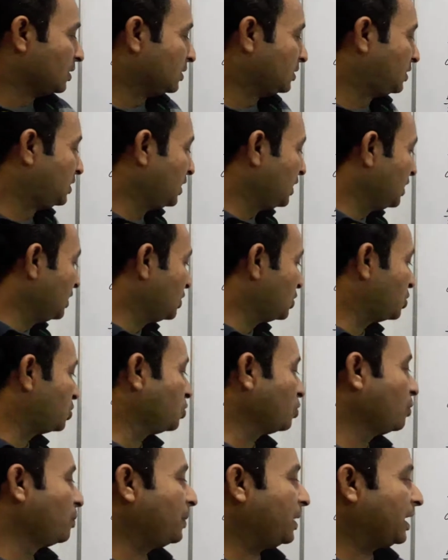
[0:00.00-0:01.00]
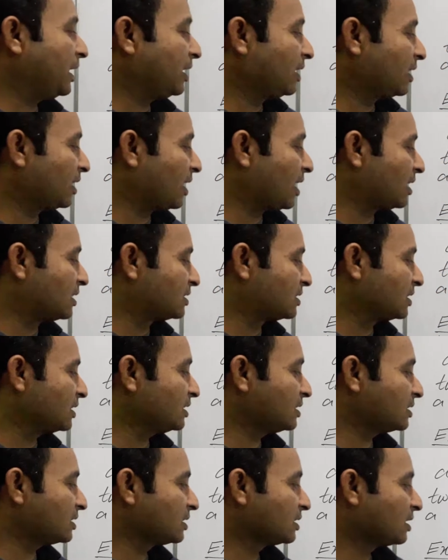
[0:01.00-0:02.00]
These two main
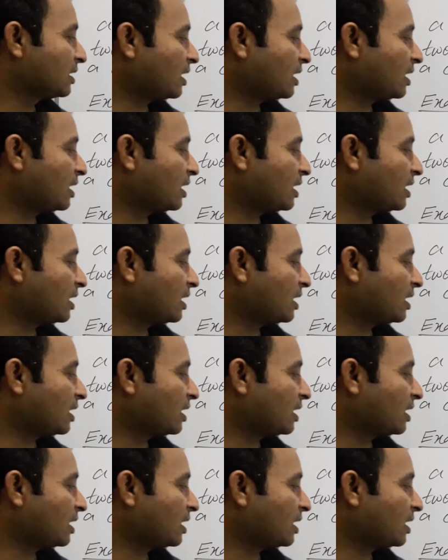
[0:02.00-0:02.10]
clauses